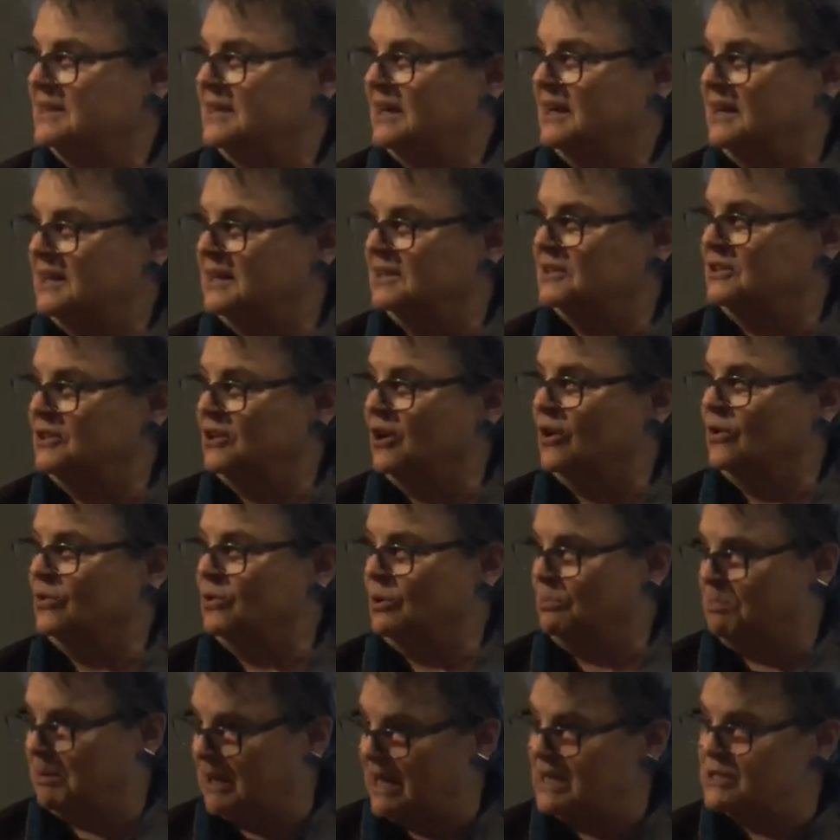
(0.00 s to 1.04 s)
Uh, you know,
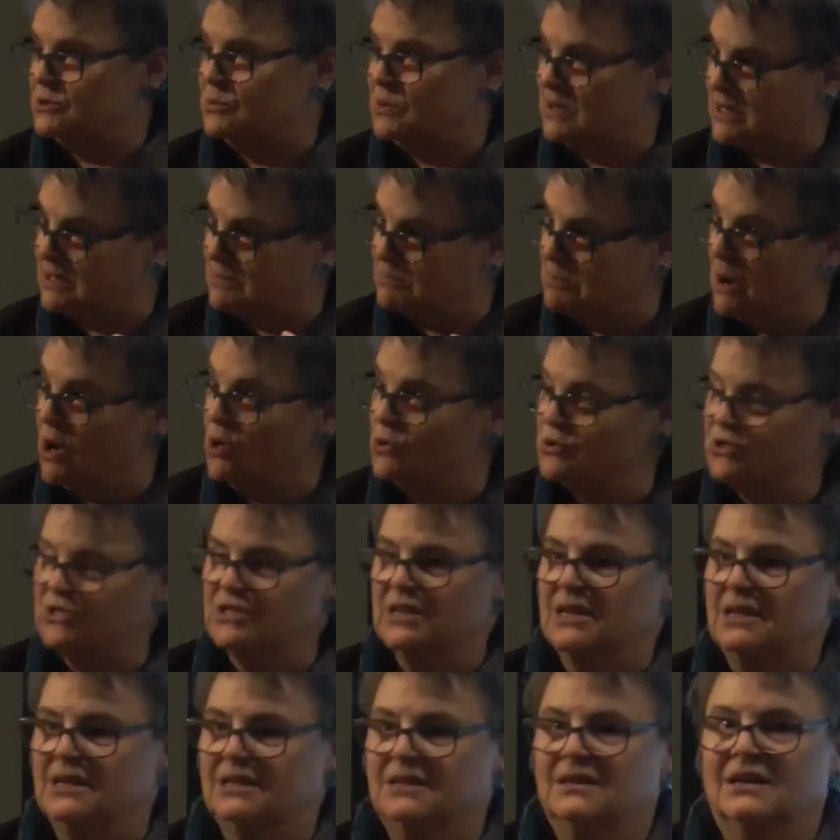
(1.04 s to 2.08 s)
the place we can most
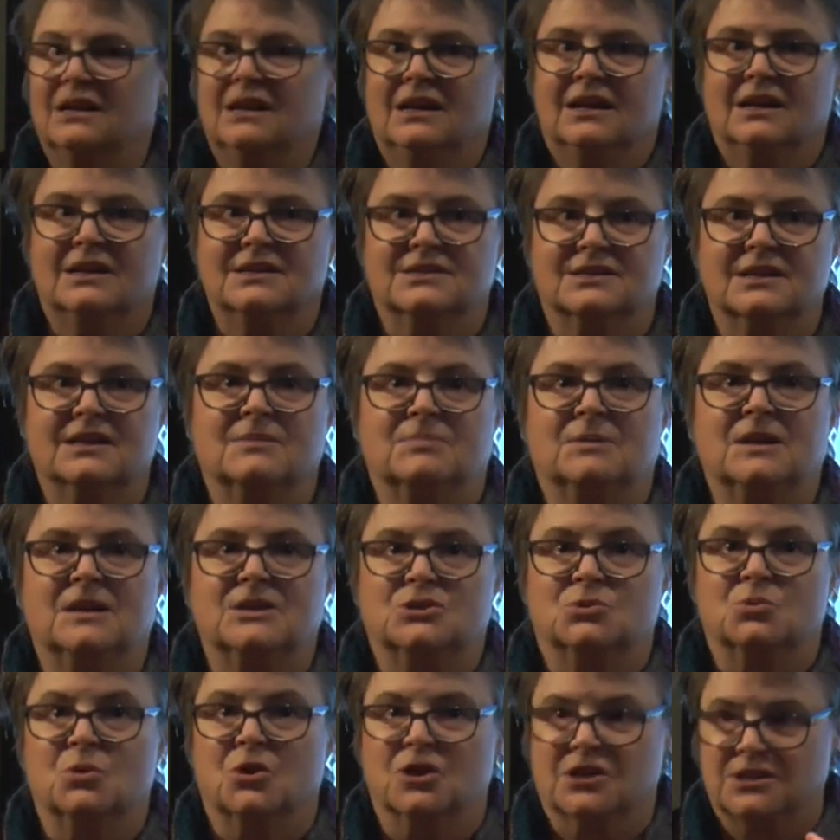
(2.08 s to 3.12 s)
see it is in a
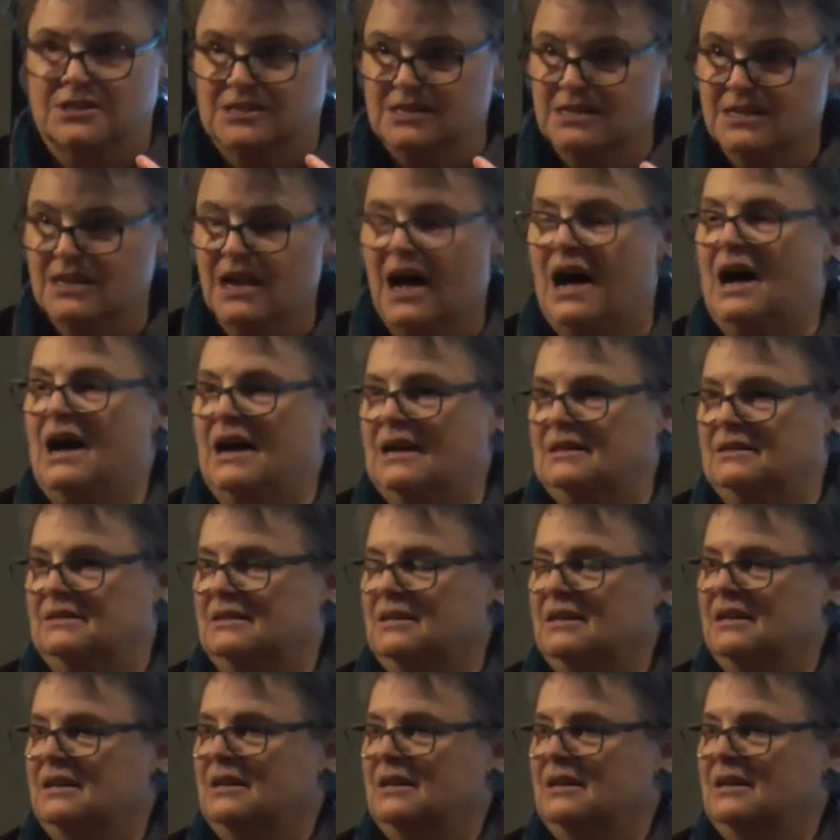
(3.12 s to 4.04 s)
place where it's not